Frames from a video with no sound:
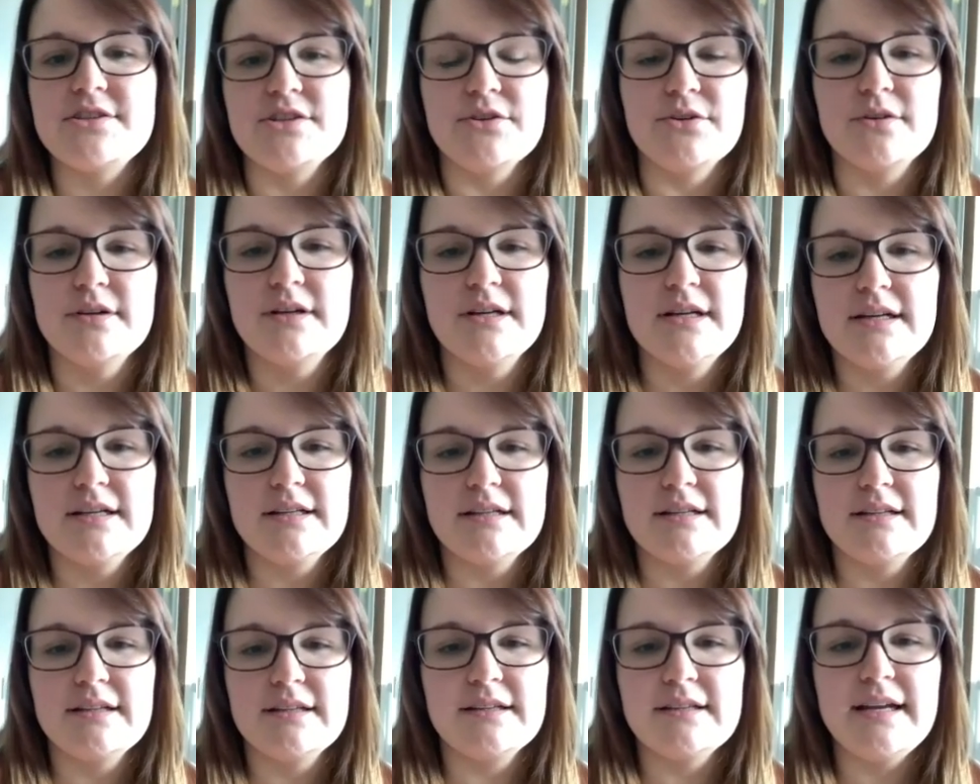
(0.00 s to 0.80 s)
Yeah.
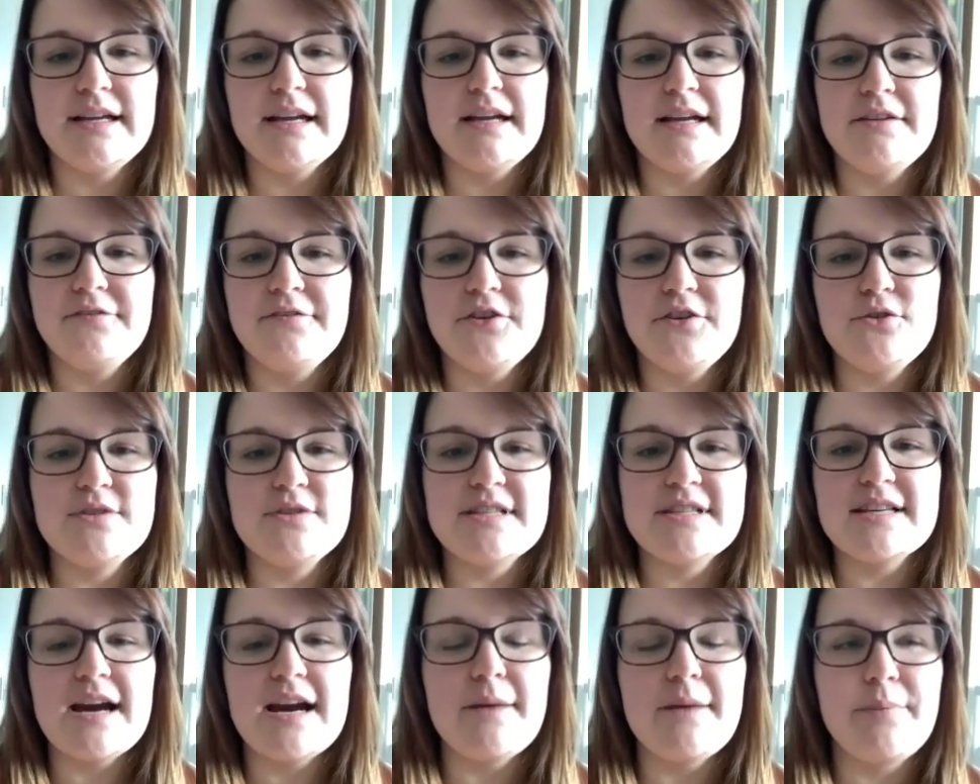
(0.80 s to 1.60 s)
Like if you
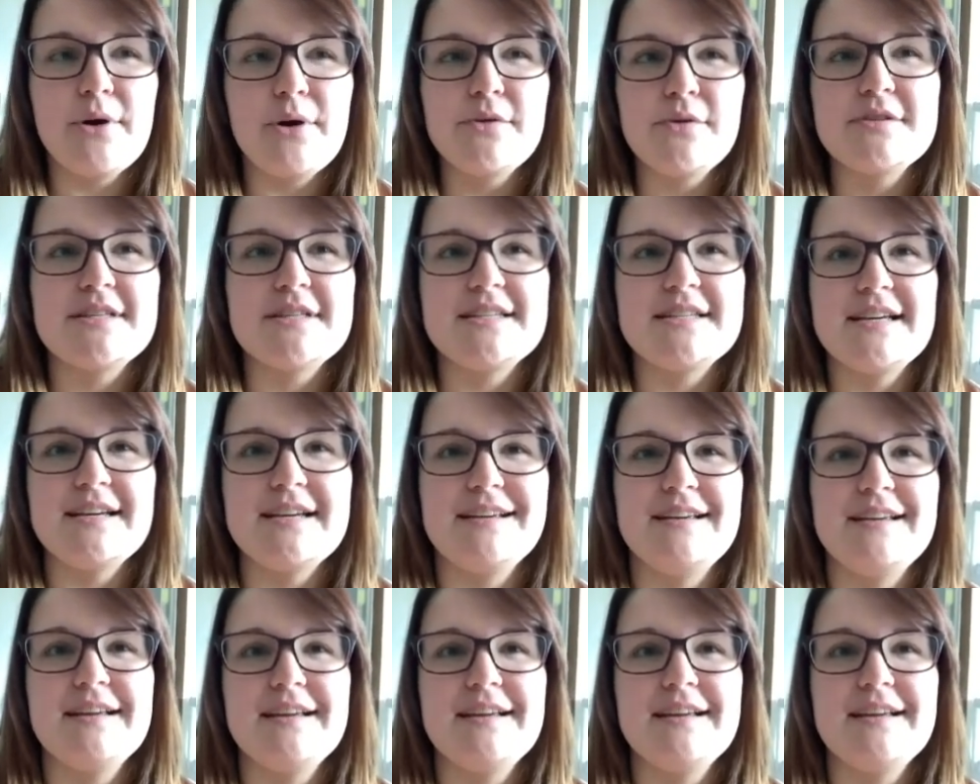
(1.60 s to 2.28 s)
stop posting,